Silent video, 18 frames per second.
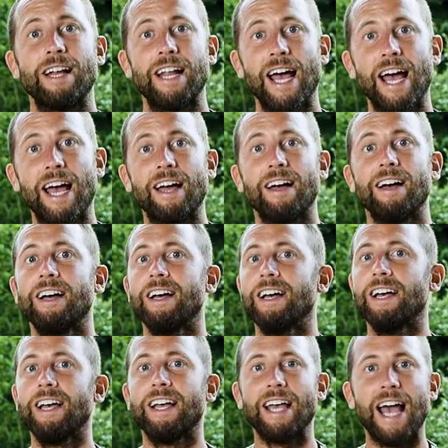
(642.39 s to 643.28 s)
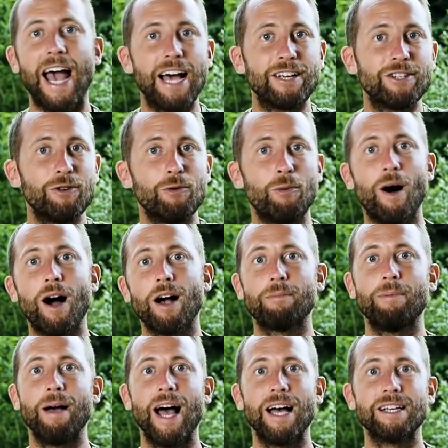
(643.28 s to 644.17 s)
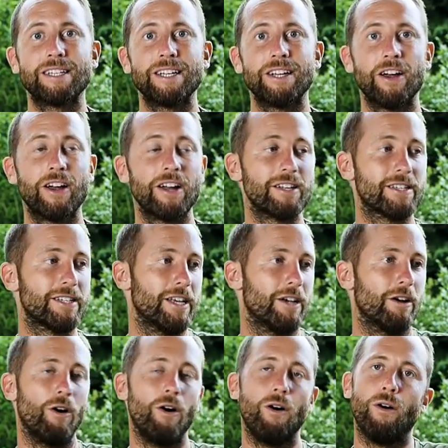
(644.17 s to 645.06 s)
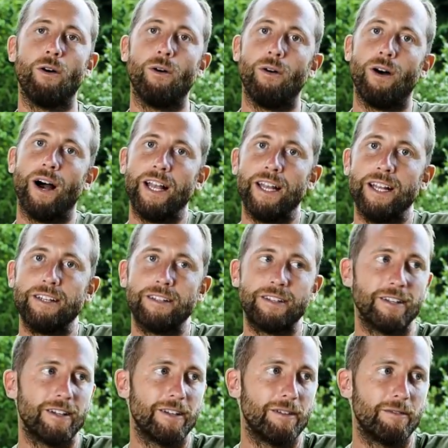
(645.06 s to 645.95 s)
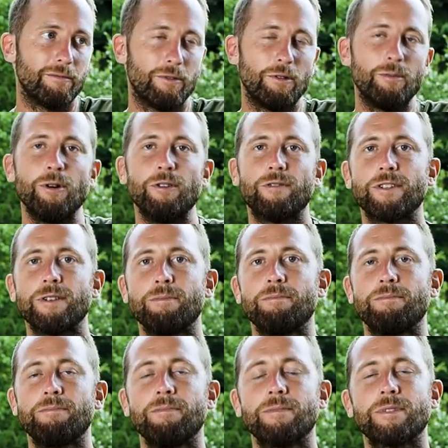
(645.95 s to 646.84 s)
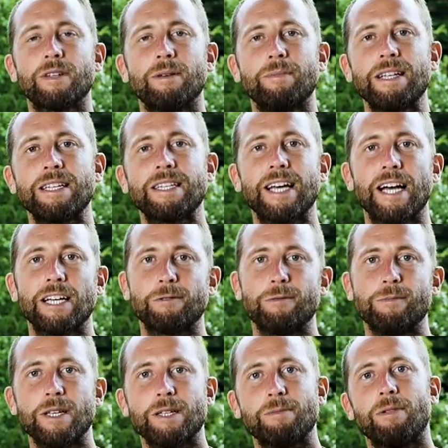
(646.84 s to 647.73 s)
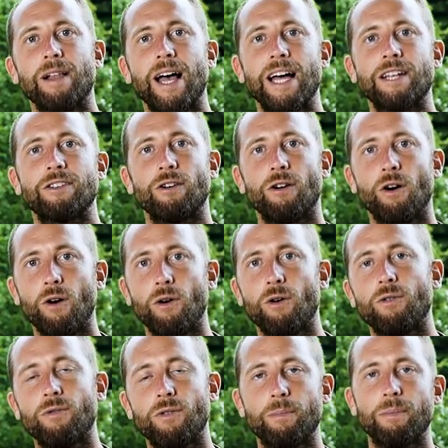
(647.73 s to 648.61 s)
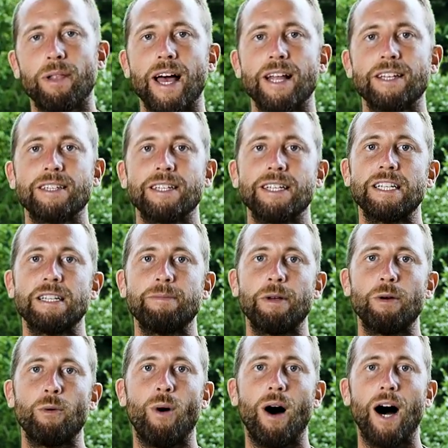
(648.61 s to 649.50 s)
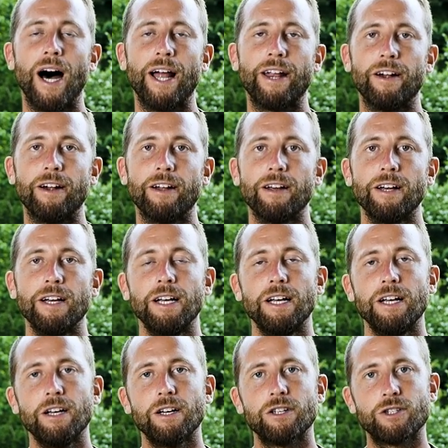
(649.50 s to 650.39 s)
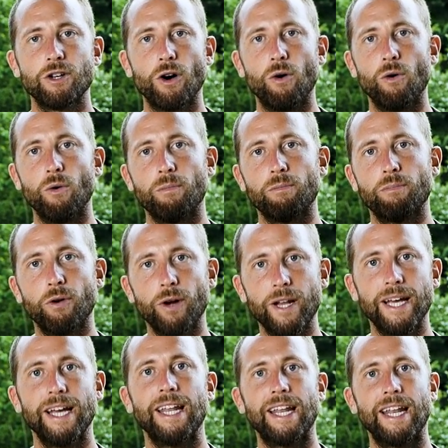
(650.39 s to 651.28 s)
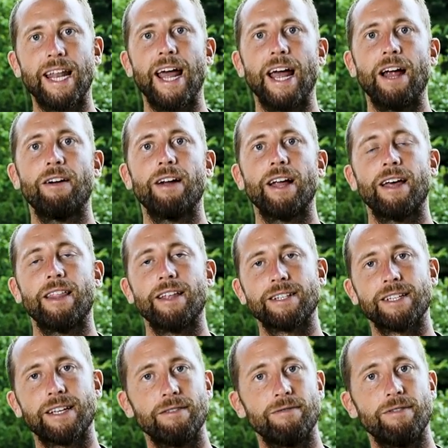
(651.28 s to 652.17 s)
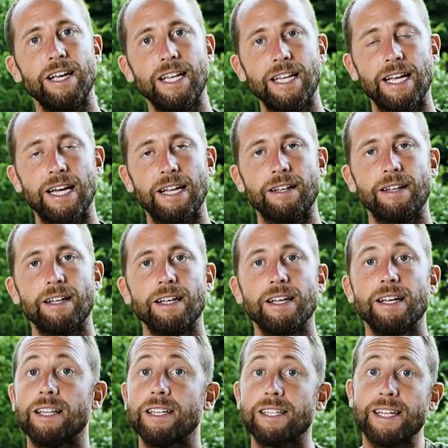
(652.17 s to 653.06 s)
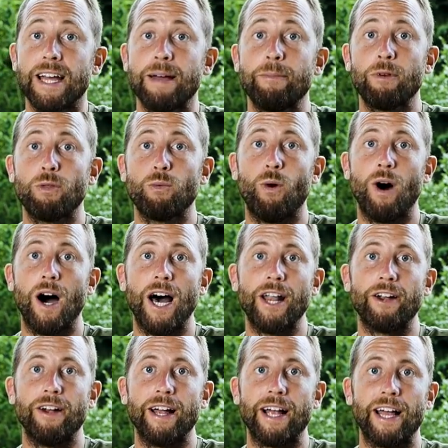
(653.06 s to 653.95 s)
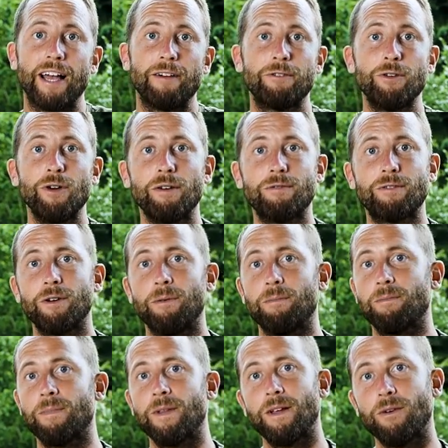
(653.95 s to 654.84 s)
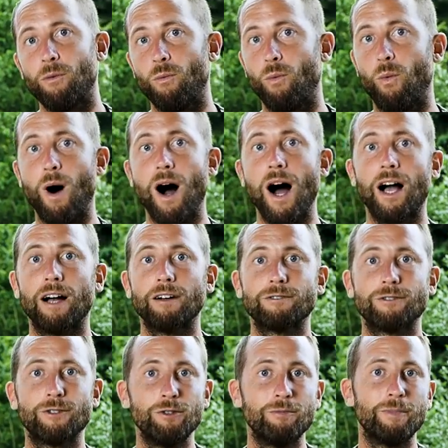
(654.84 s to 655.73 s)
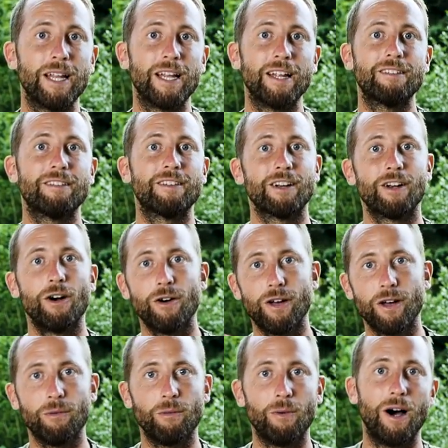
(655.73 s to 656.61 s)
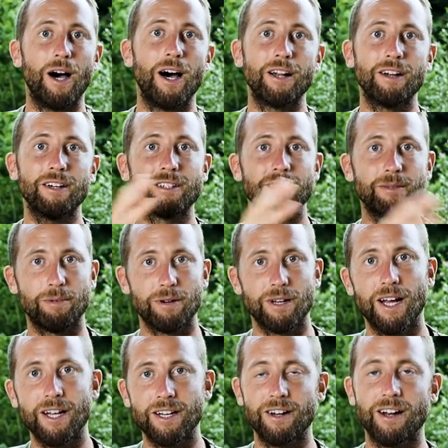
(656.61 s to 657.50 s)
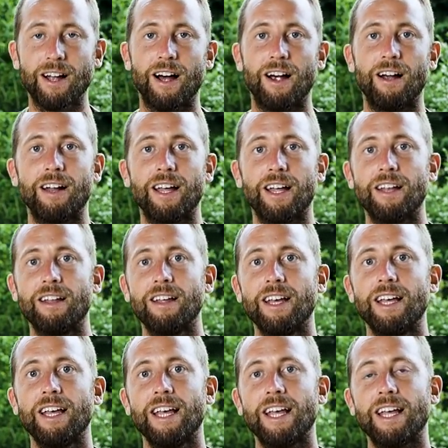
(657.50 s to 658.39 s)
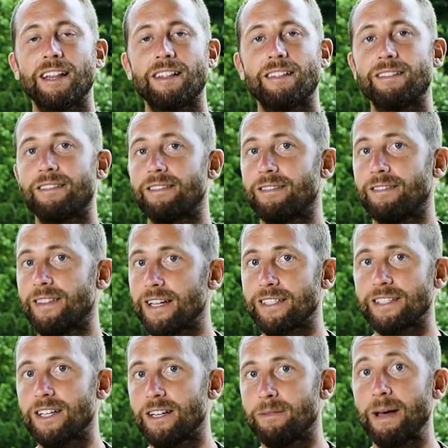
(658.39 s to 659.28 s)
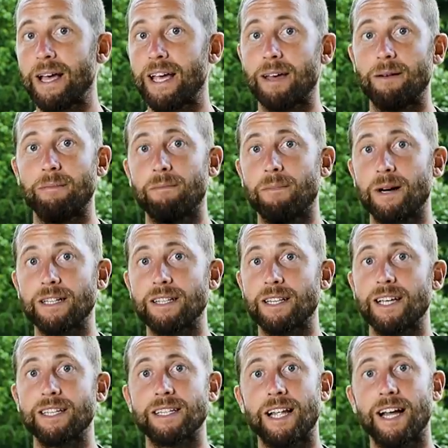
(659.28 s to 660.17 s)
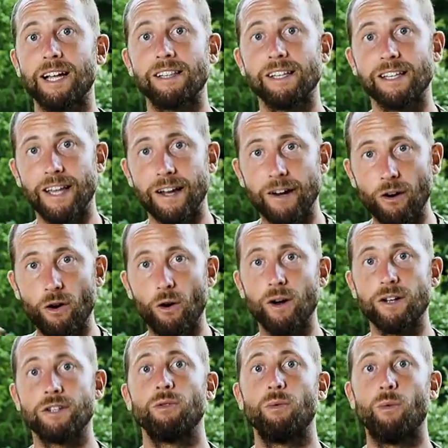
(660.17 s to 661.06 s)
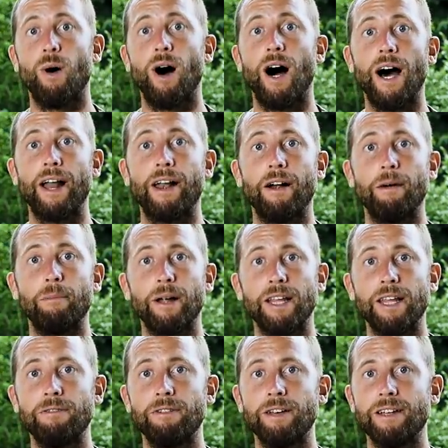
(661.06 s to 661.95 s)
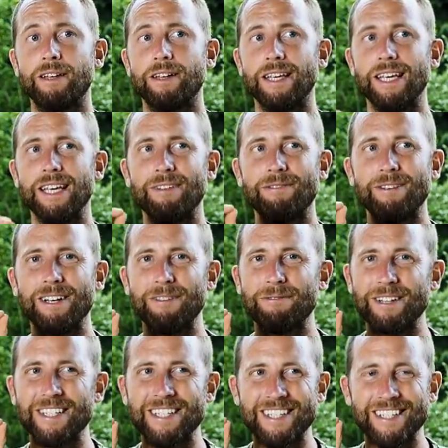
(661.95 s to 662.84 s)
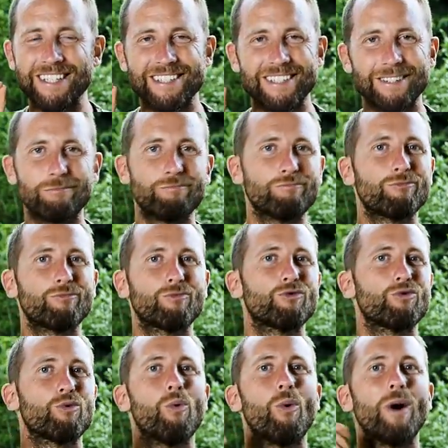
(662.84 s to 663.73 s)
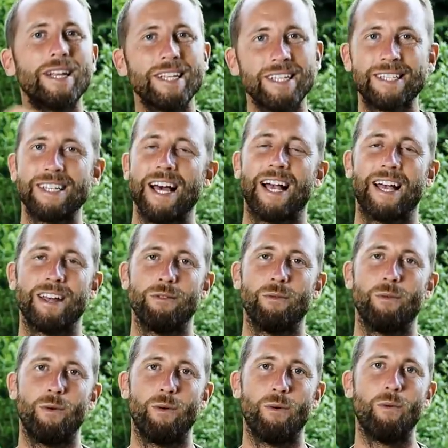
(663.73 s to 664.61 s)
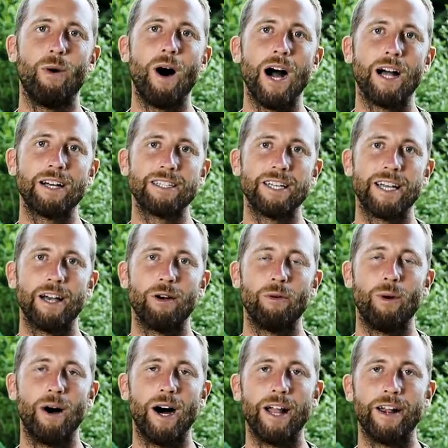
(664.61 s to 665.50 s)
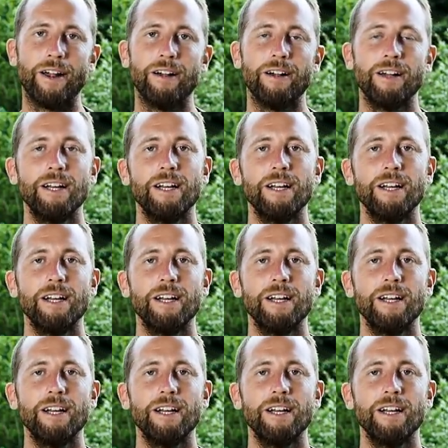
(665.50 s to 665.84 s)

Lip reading: day, as you walk past it, you're gonna see, oh, I need to remove some insects from this plant, or oh, the plants need to be watered. So putting it in an area that's convenient. The same with watering. If you have to walk 2 minutes to go get water to put on your garden, that's gonna make it much less likely that you're going to water. But even if it's just a 20 second walk to get water.